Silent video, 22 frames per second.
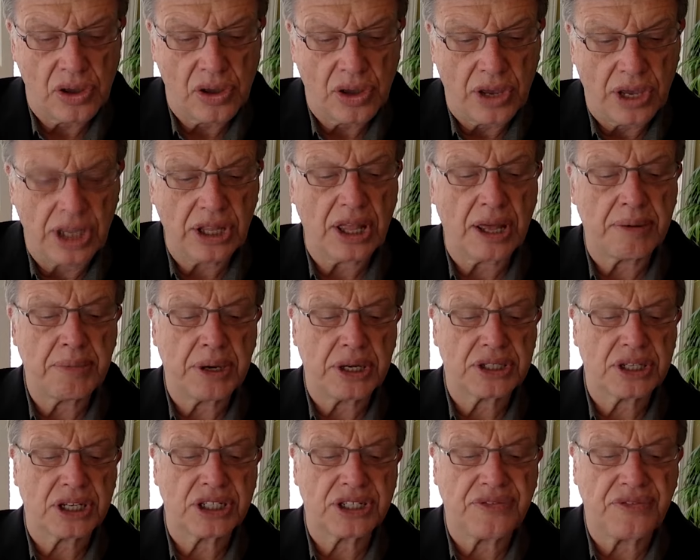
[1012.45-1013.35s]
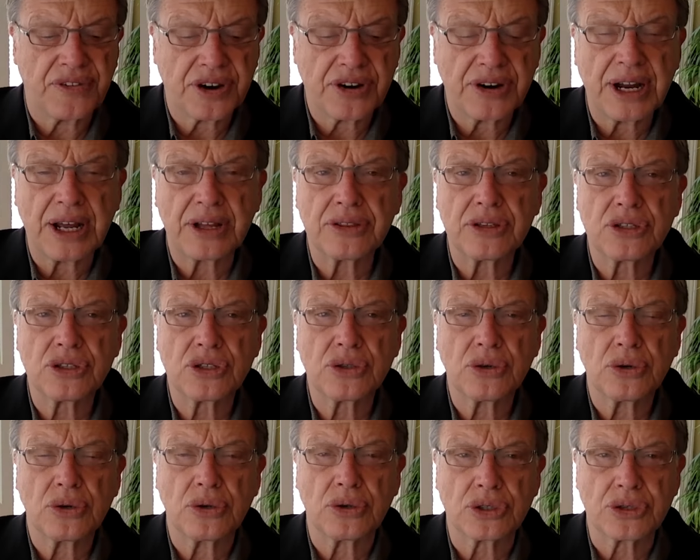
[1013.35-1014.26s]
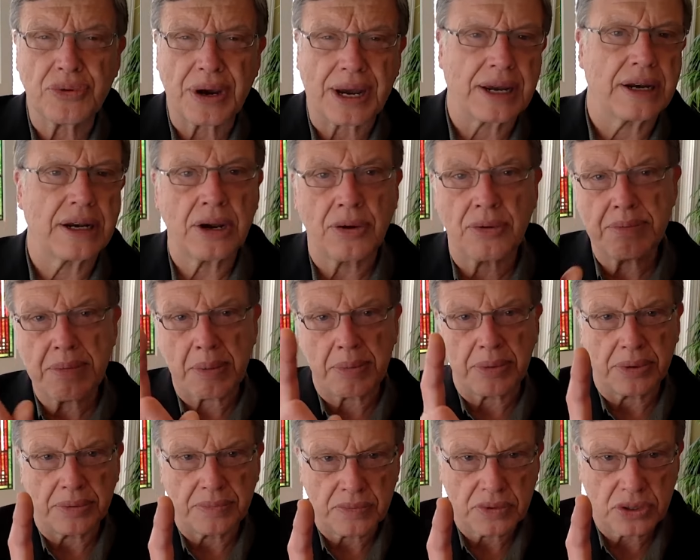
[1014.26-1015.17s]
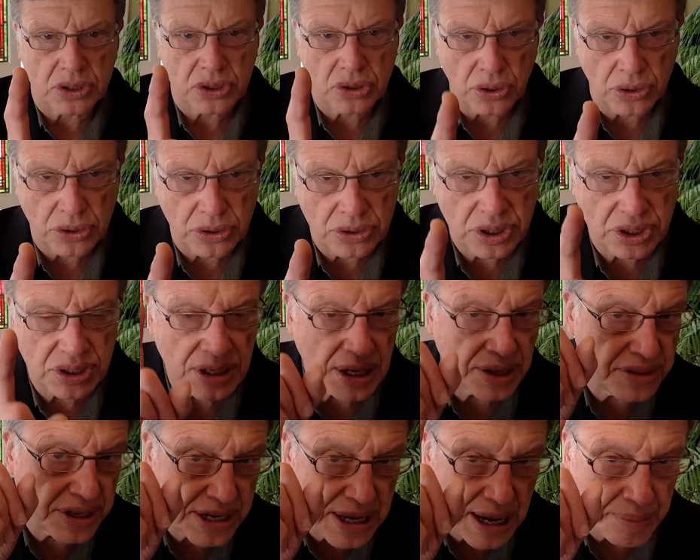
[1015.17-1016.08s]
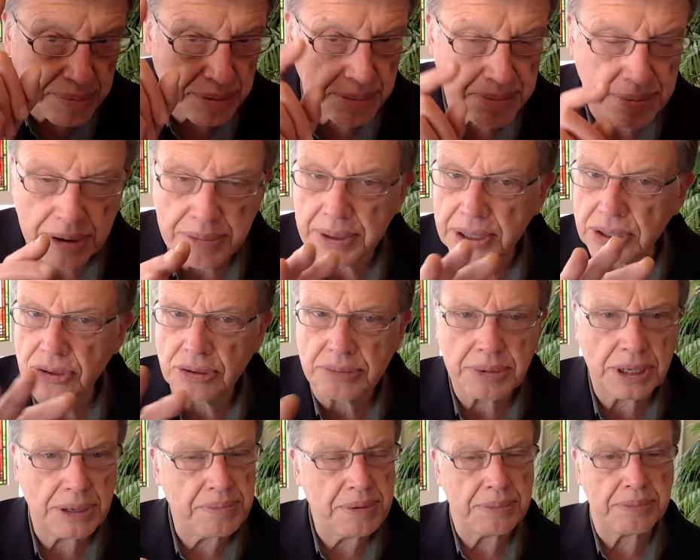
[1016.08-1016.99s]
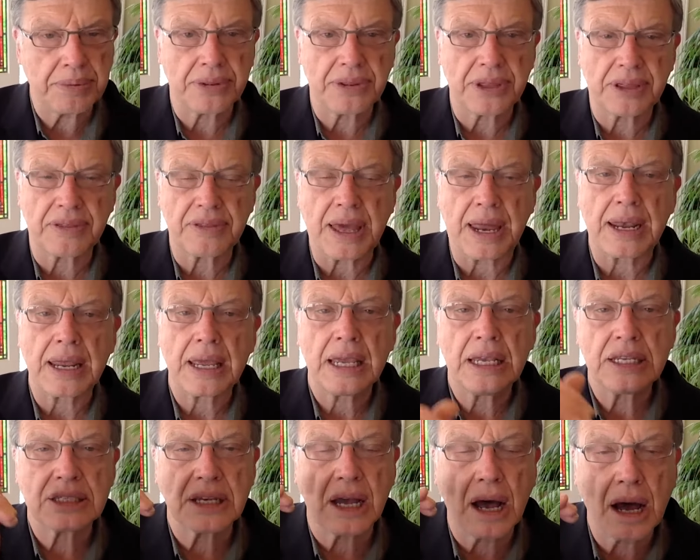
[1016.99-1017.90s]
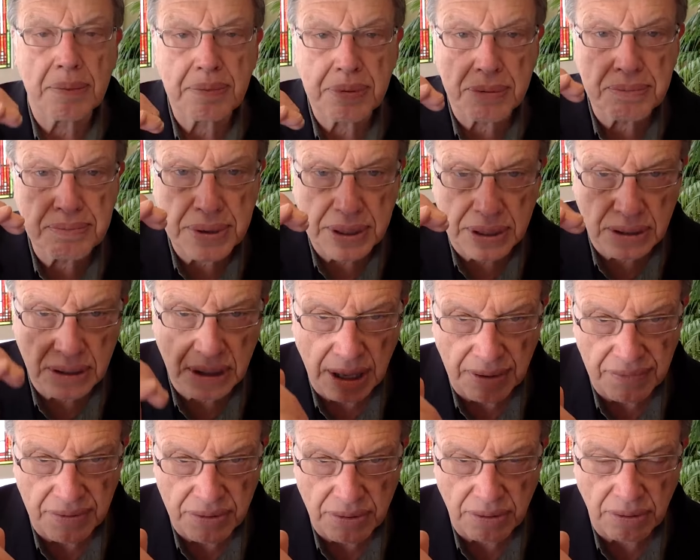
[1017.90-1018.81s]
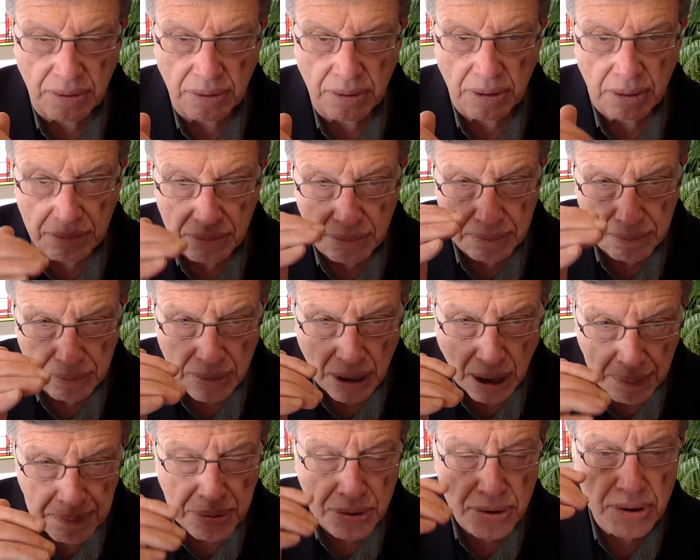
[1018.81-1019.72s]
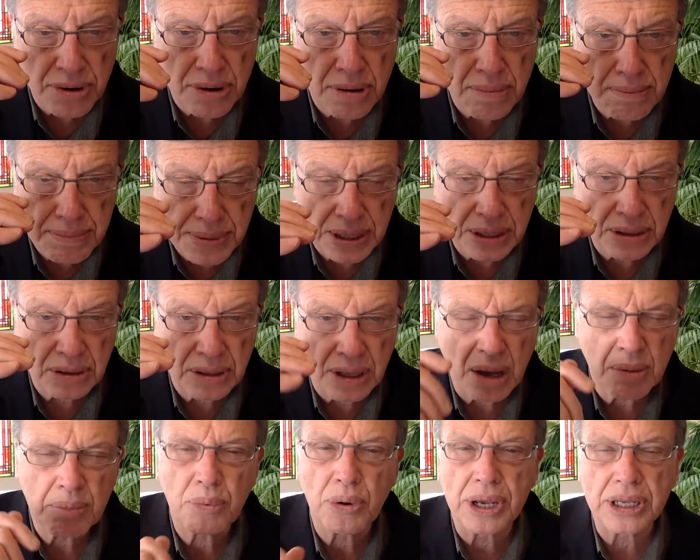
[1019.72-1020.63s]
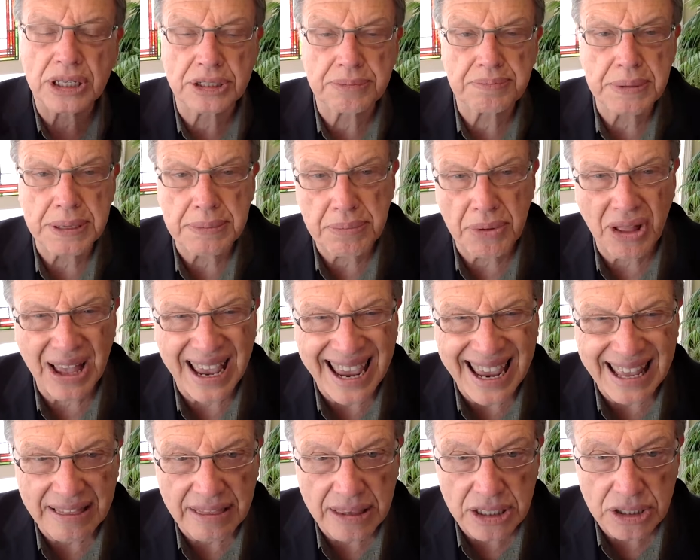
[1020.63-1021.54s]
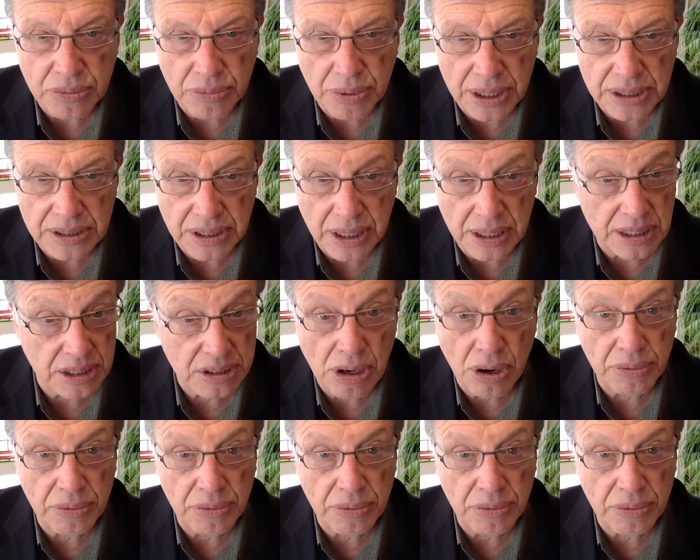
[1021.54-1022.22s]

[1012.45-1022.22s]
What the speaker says: Elon Musk has figured out the Soros Racket. Now remember, Soros is not the top of the pyramid. Too many people think that. He's an upper middle, boy, his people hate this when I say this.